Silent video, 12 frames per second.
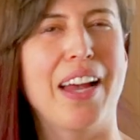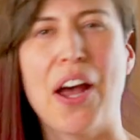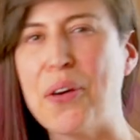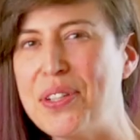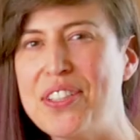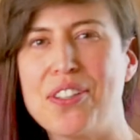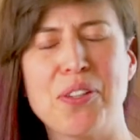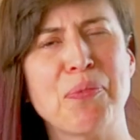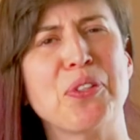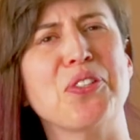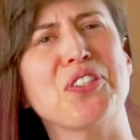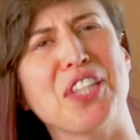How is a
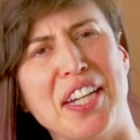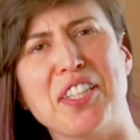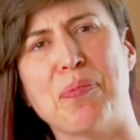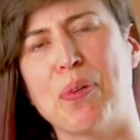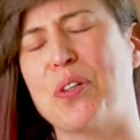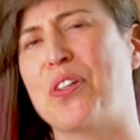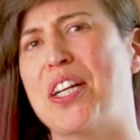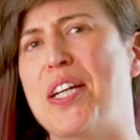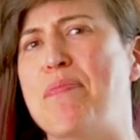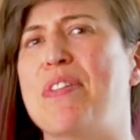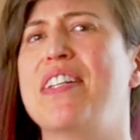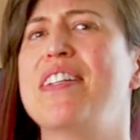computer science
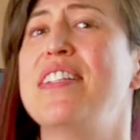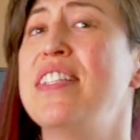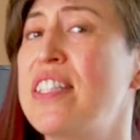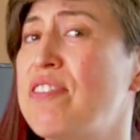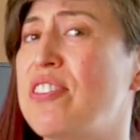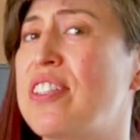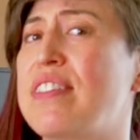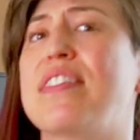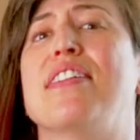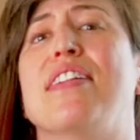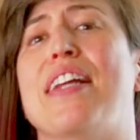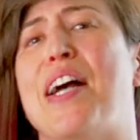program different
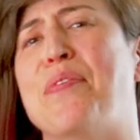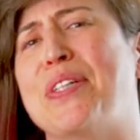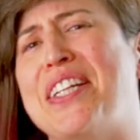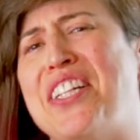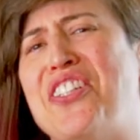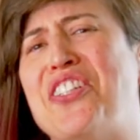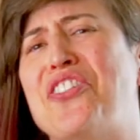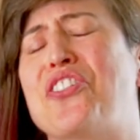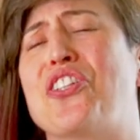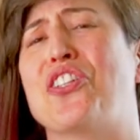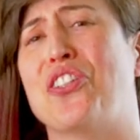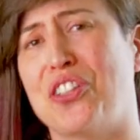than an application
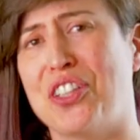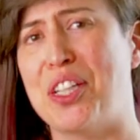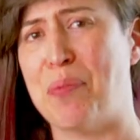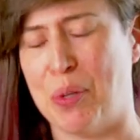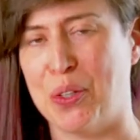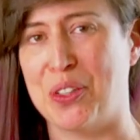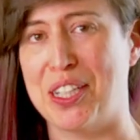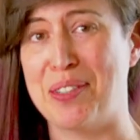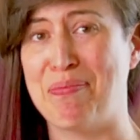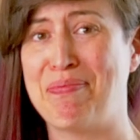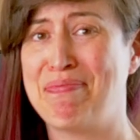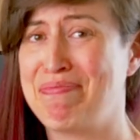security
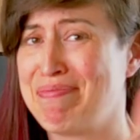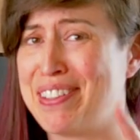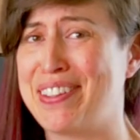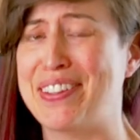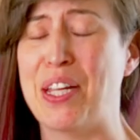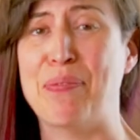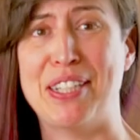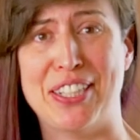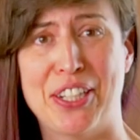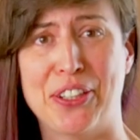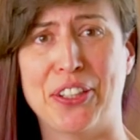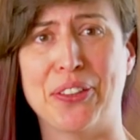program? Let me
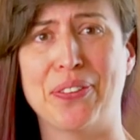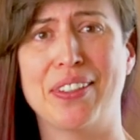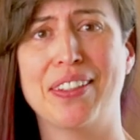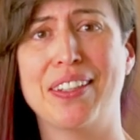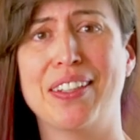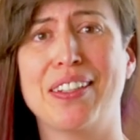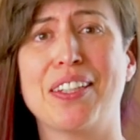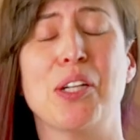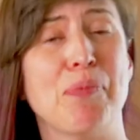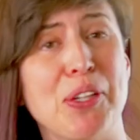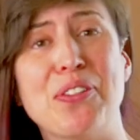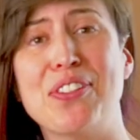tell you.
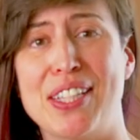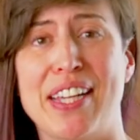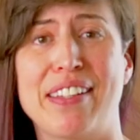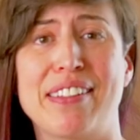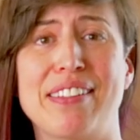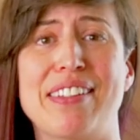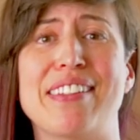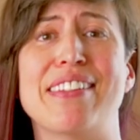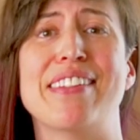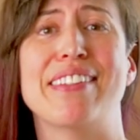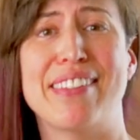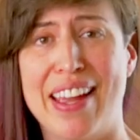Computer science is
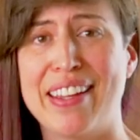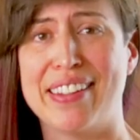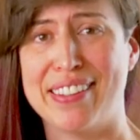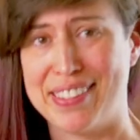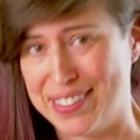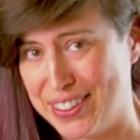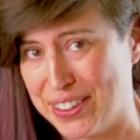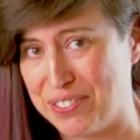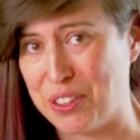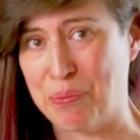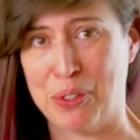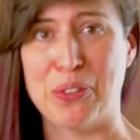the science of
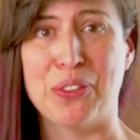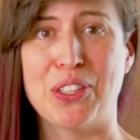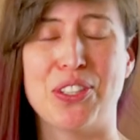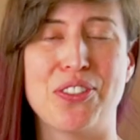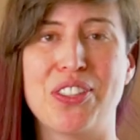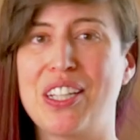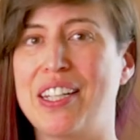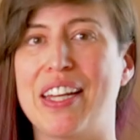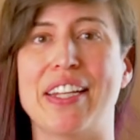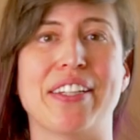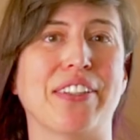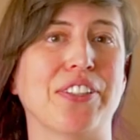computers.
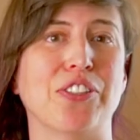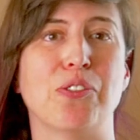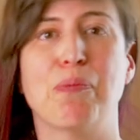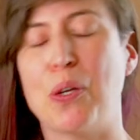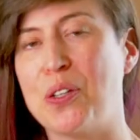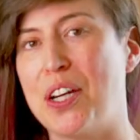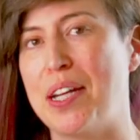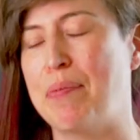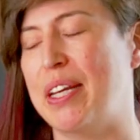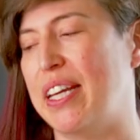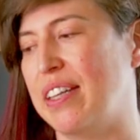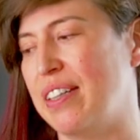It includes
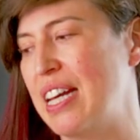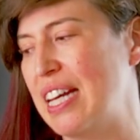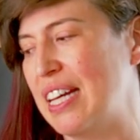programming,